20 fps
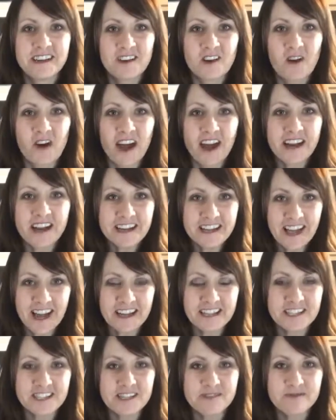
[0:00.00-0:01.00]
Go ahead and
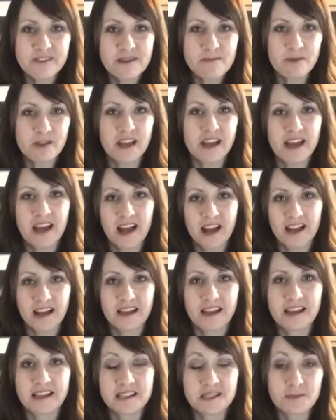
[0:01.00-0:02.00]
catch the replay.
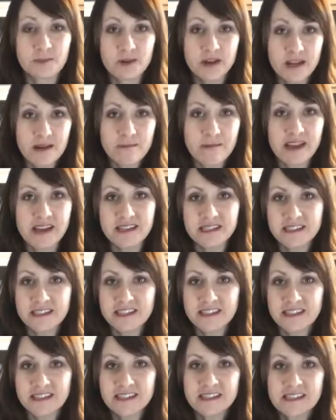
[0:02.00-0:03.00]
It's pretty
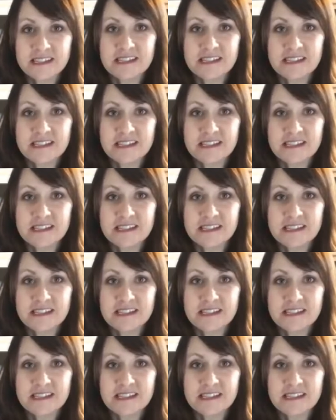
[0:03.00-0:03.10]
amazing.